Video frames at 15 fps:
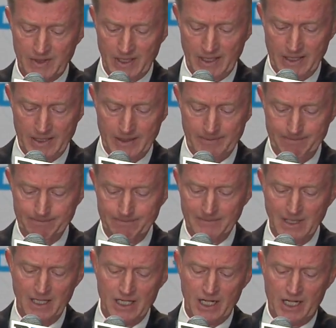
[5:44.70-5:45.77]
Um,
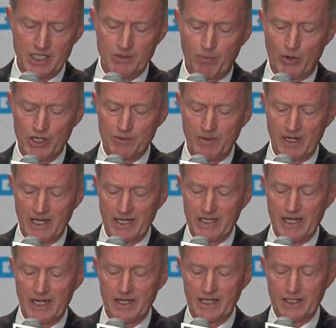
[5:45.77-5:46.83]
unsportsmanlike
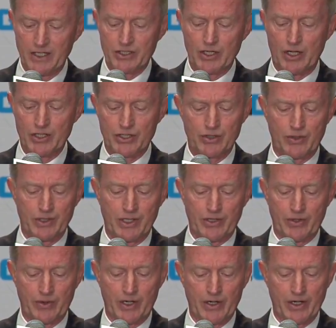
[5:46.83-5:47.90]
conduct is also
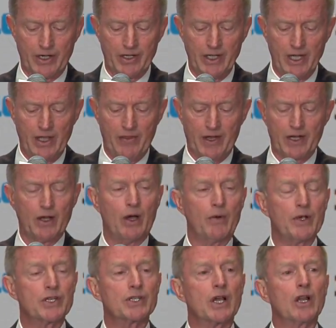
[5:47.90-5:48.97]
another area that
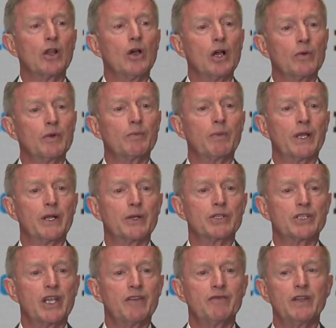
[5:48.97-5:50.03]
always, along with player
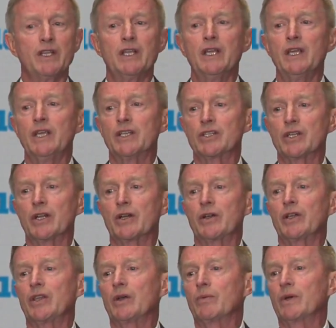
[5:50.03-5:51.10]
safety, is an
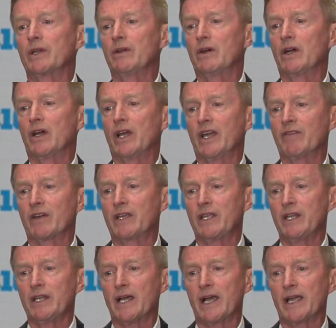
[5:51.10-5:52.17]
area that we uh, have a
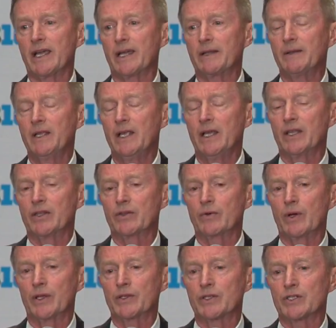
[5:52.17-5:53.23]
keen eye on
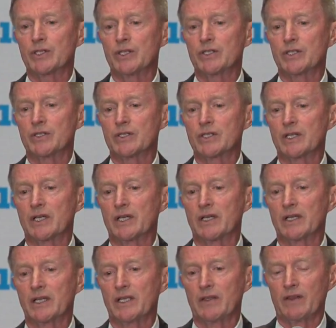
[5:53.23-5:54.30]
throughout the seasons,
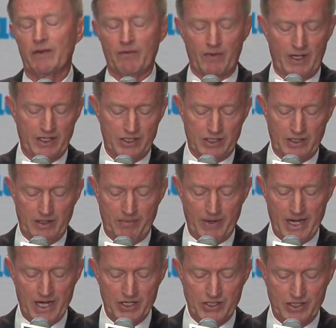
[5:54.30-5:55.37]
uh, in the, at least in the
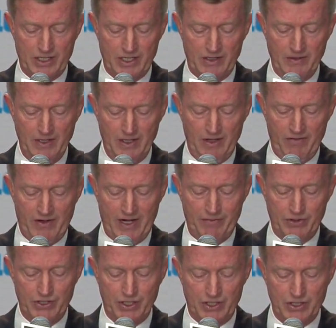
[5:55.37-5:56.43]
past uh, five
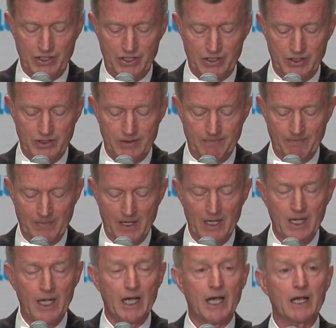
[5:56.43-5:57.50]
or six seasons.
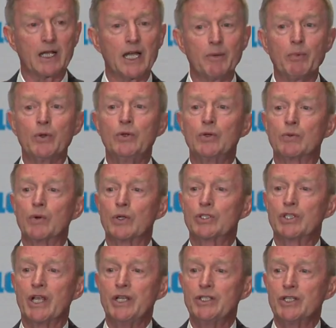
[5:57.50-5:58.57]
A uh, couple new rule
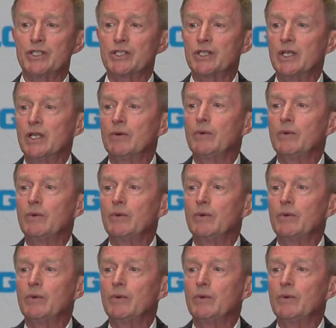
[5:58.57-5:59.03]
changes.